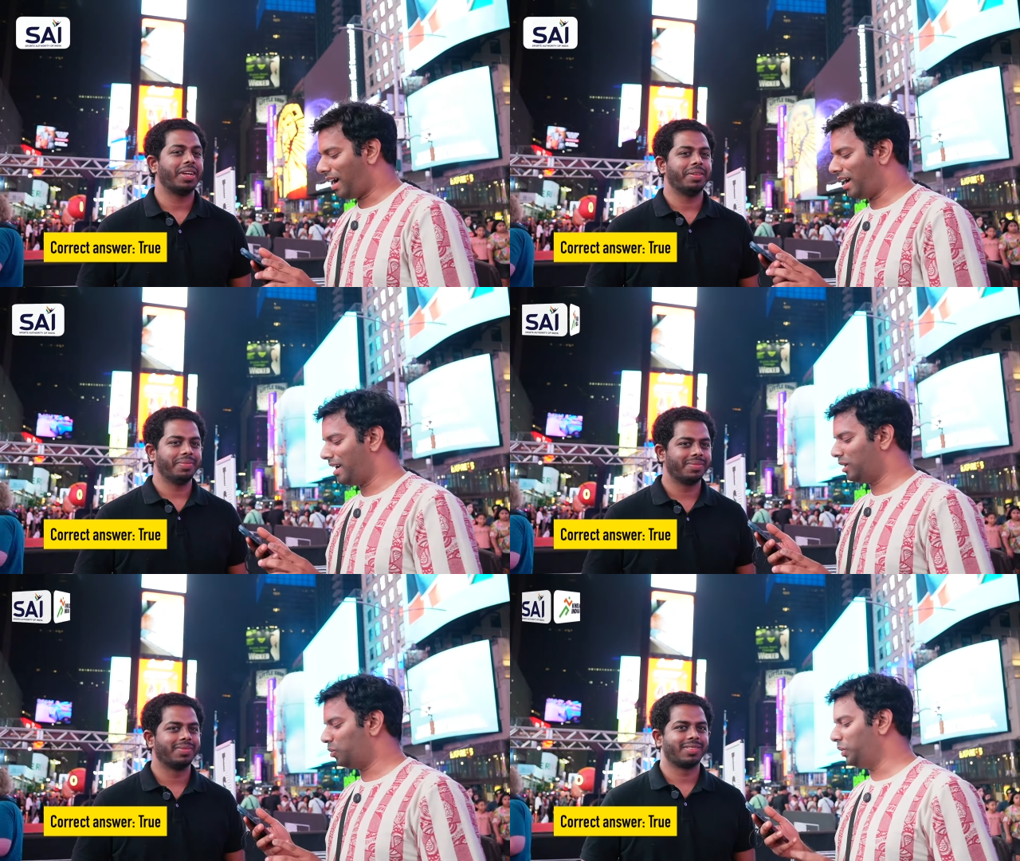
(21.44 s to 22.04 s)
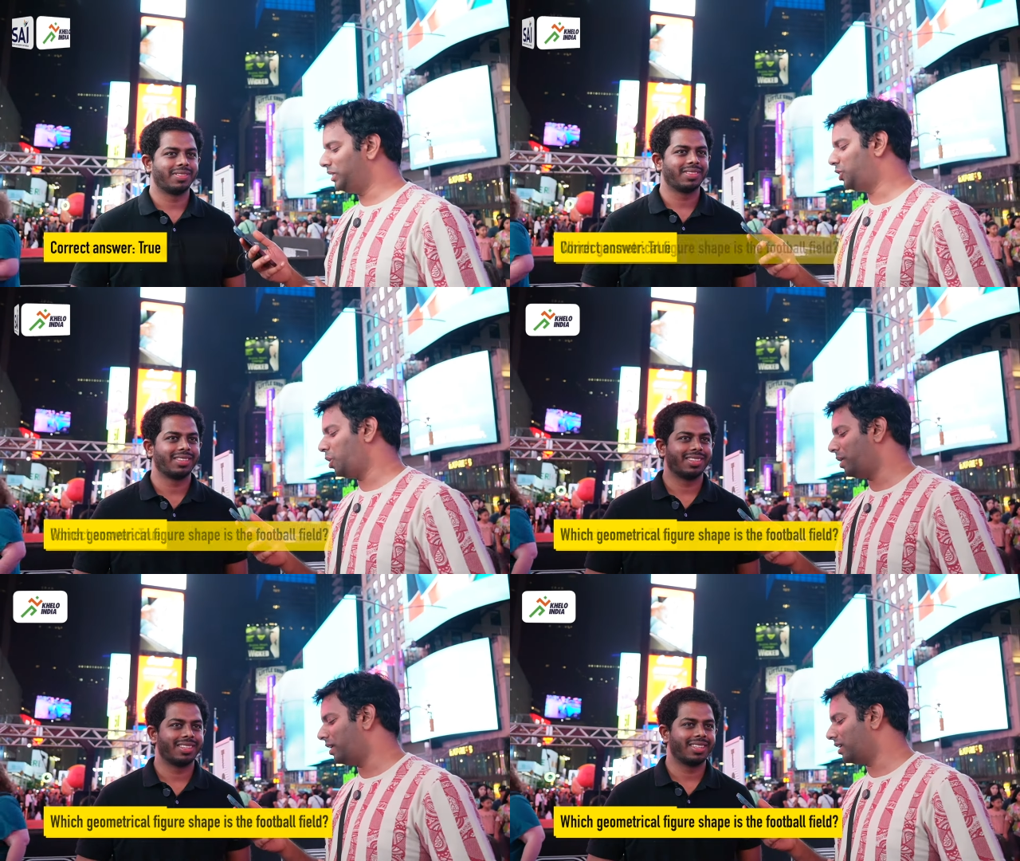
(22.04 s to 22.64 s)
Speaker 1: And which
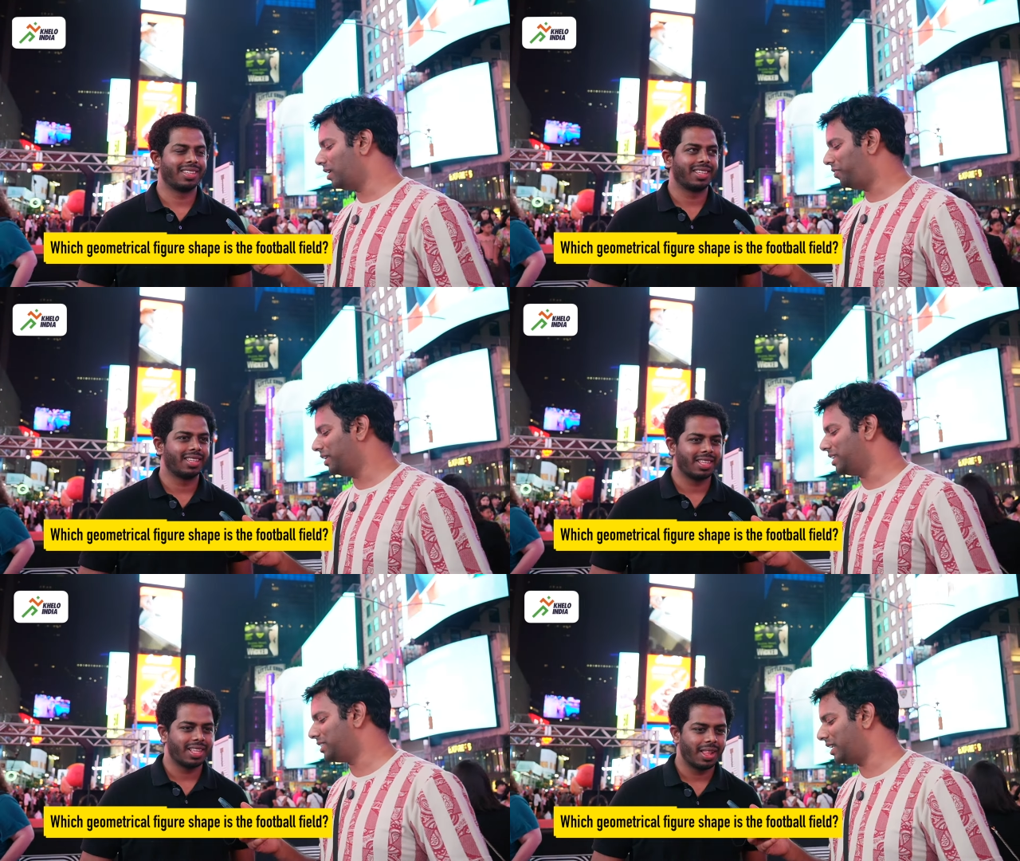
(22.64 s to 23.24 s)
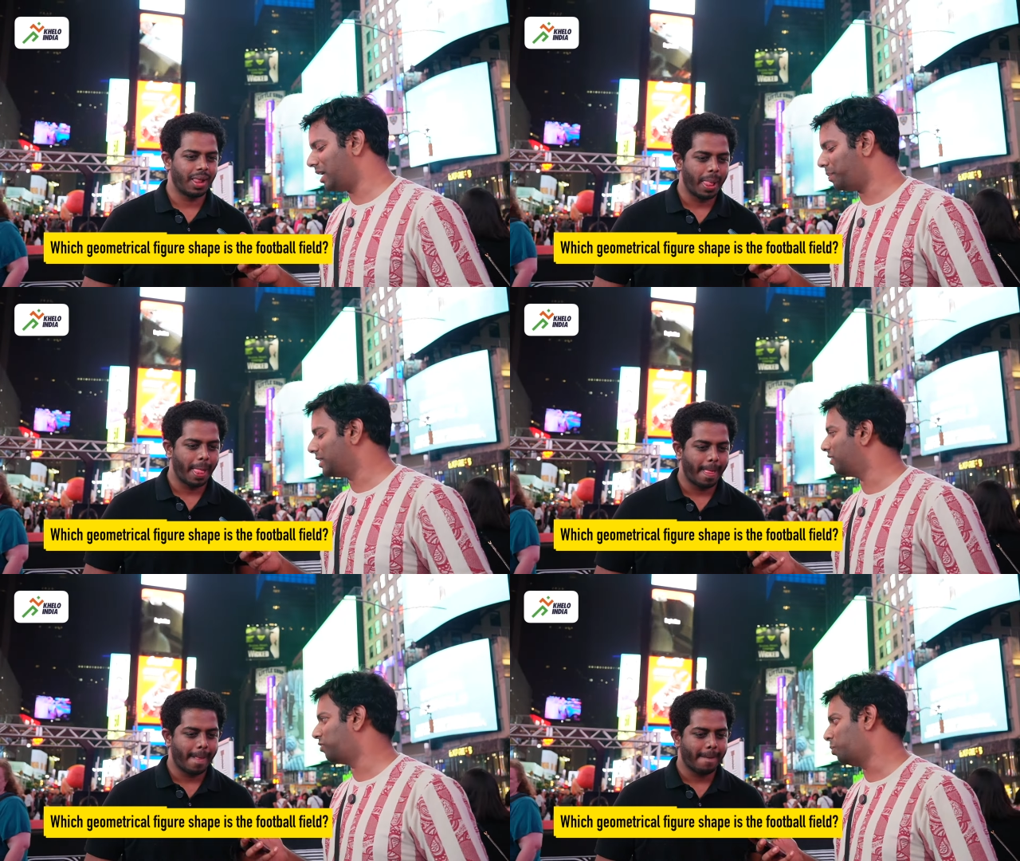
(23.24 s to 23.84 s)
geometrical figure shape is
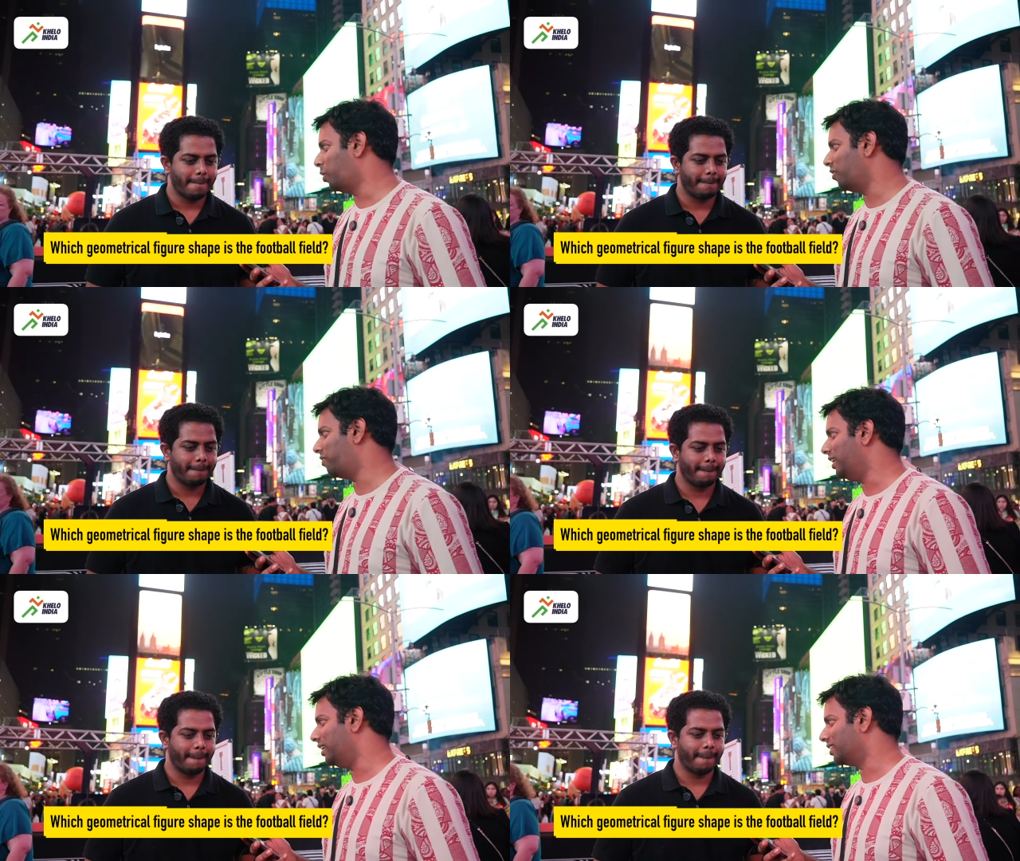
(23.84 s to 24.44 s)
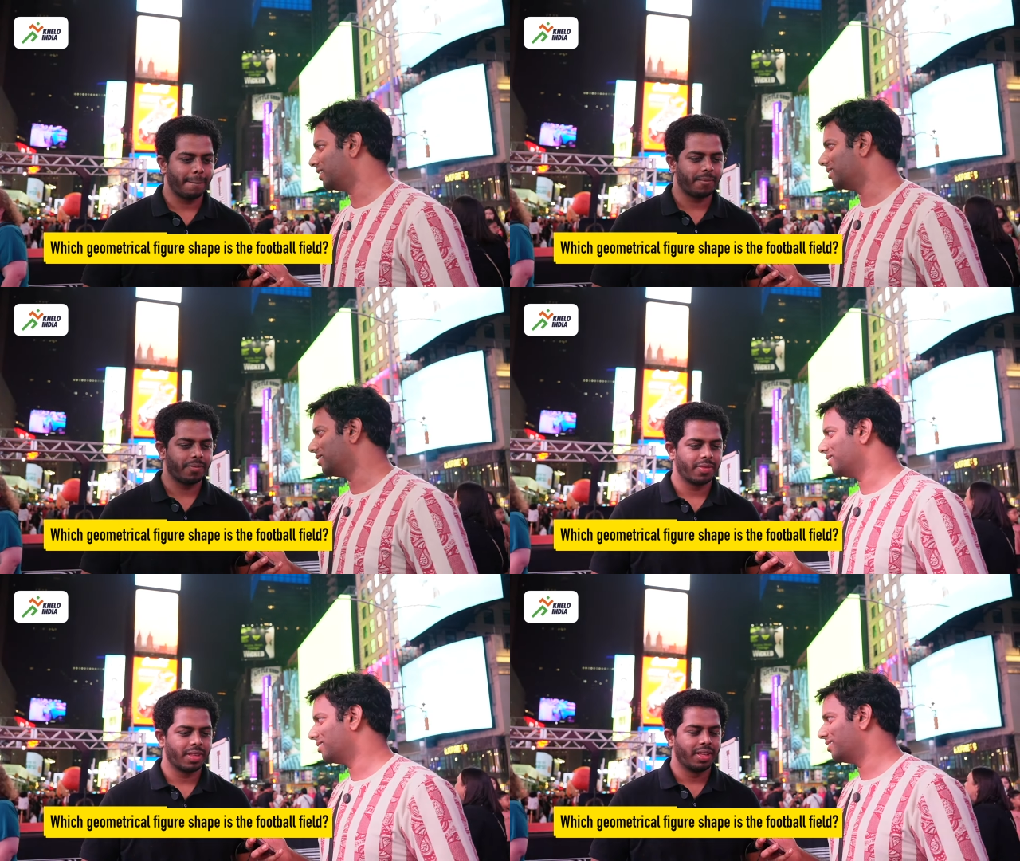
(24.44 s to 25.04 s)
the football field?
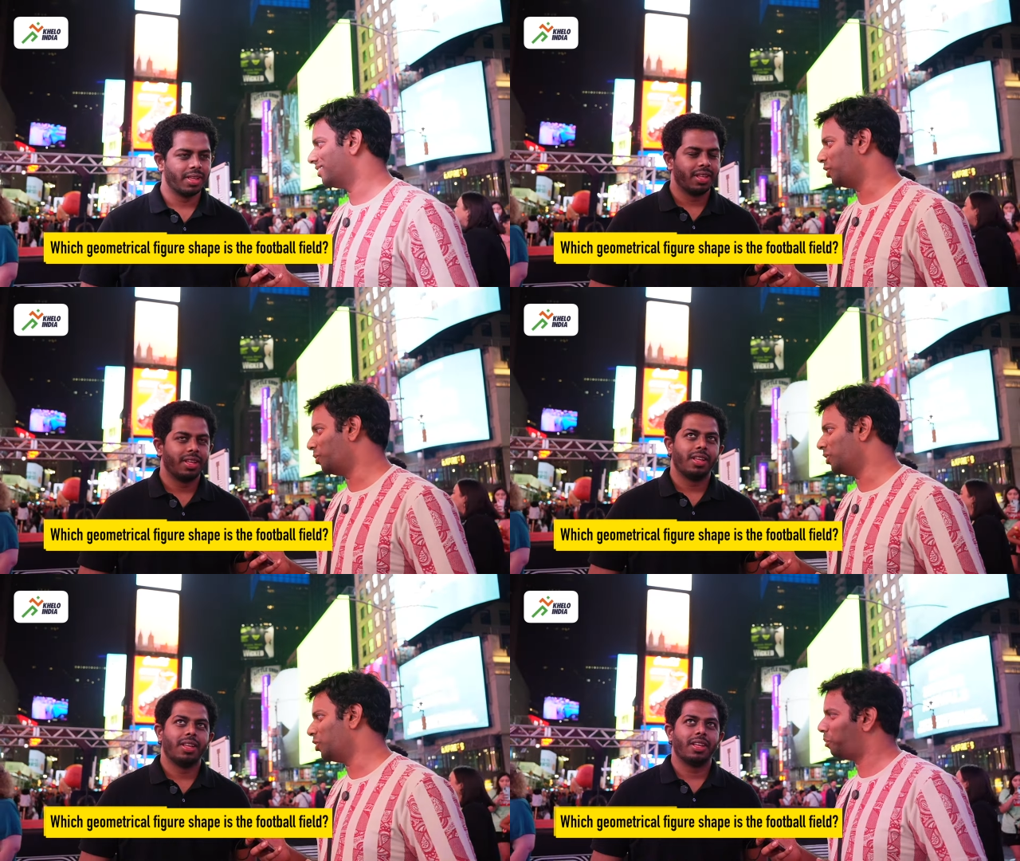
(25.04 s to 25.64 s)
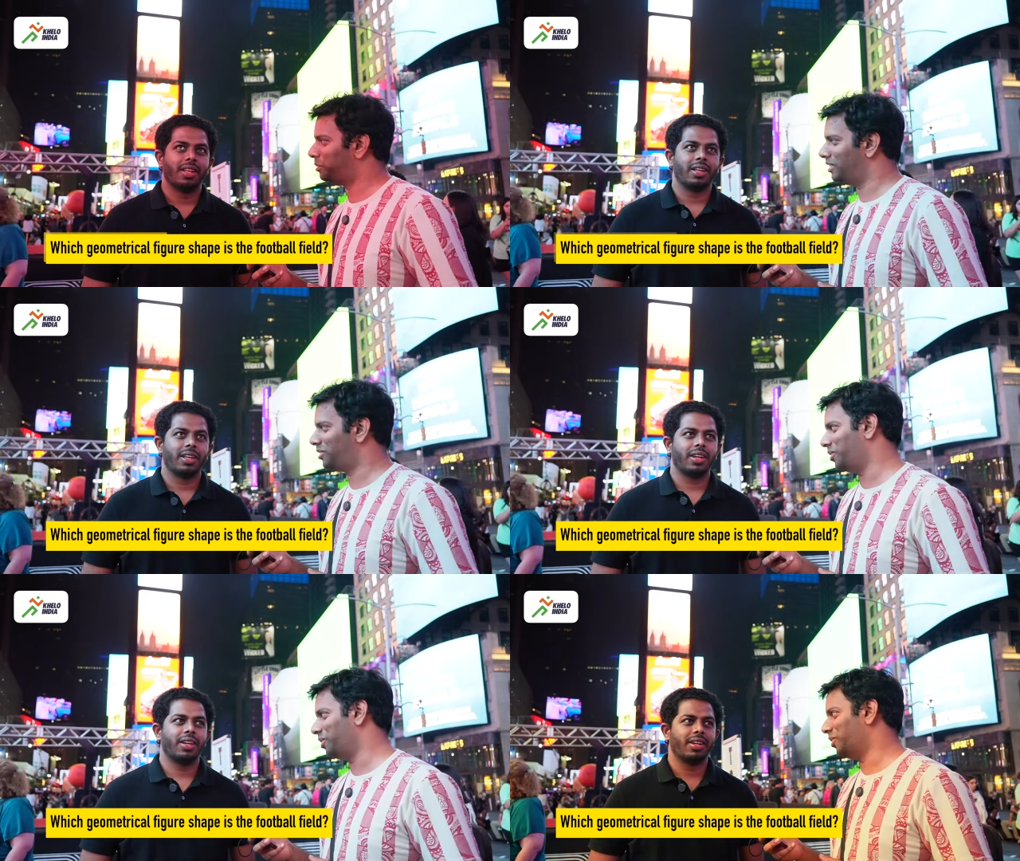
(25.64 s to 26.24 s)
Do you want the options
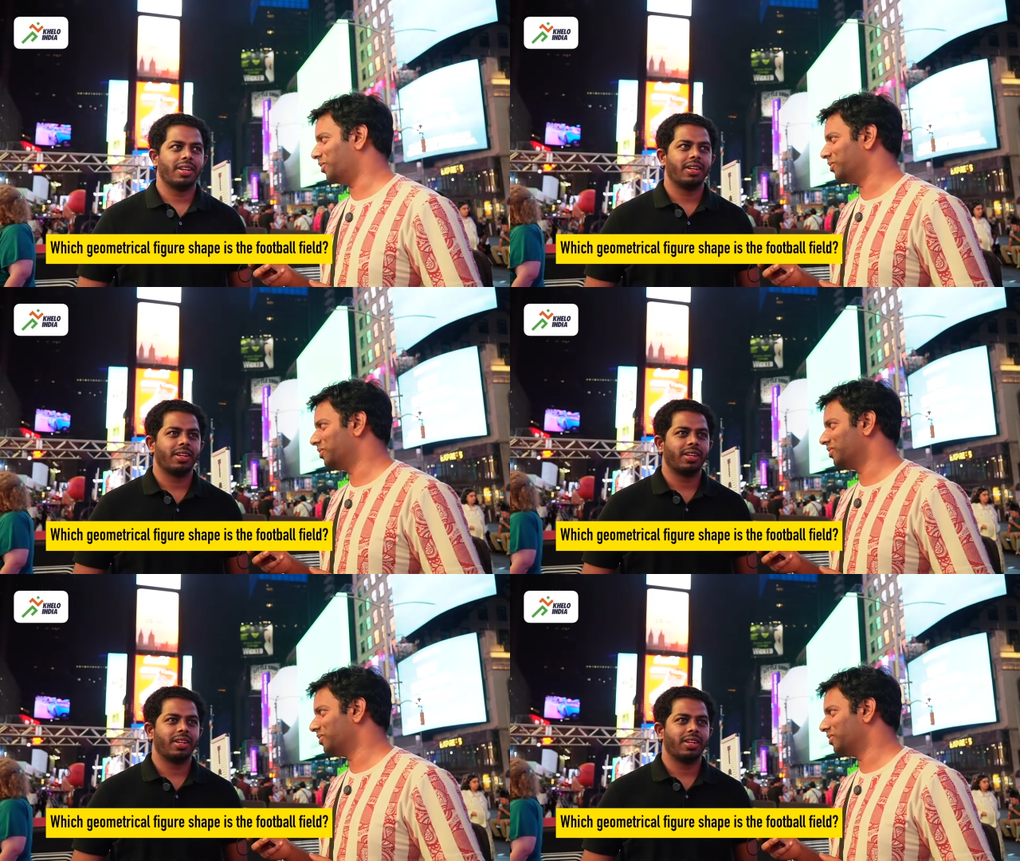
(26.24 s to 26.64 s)
or do you know?